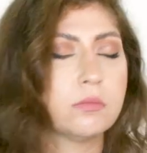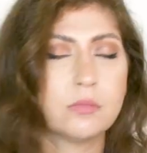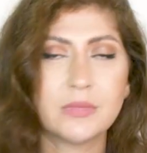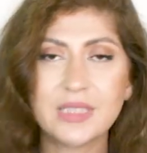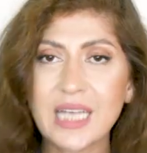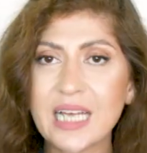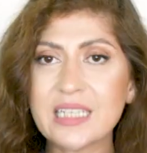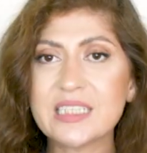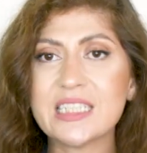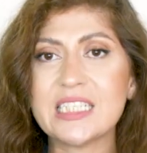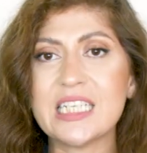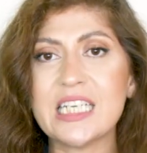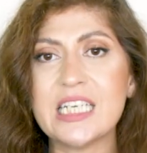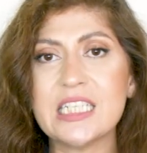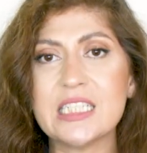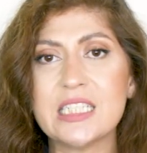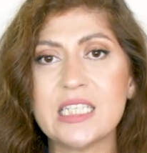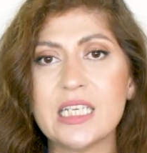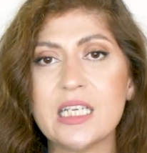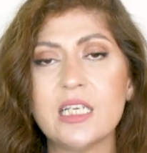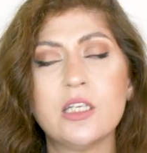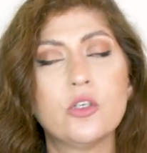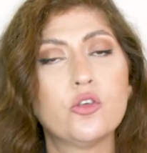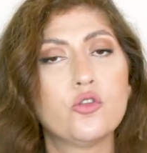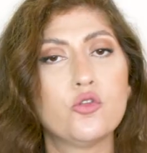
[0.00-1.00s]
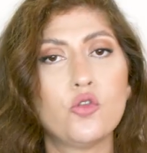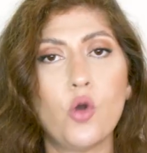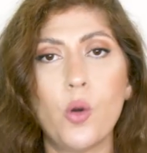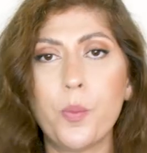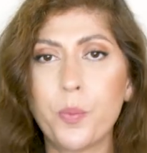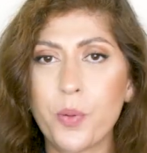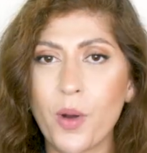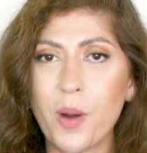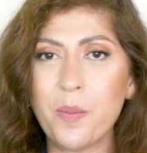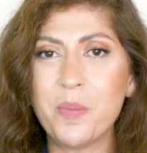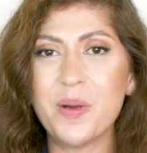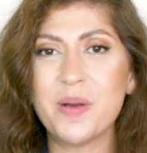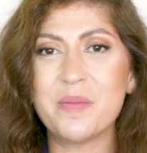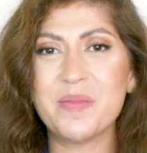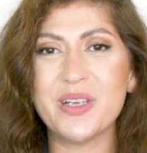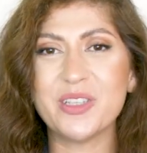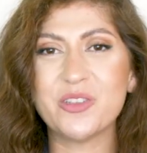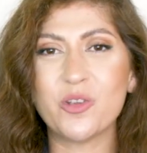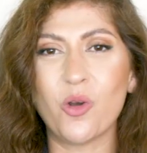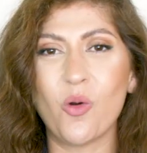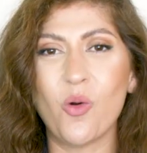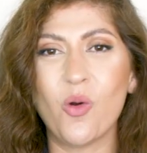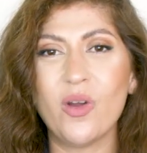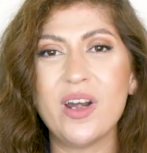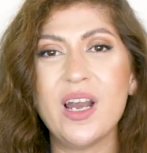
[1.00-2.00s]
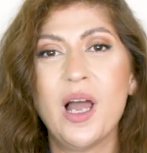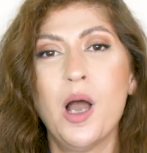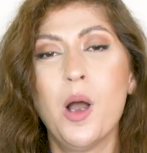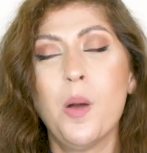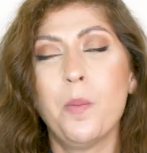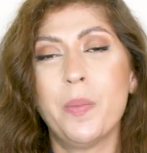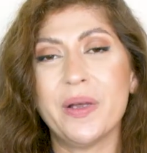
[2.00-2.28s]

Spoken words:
That's easy, no problem at all,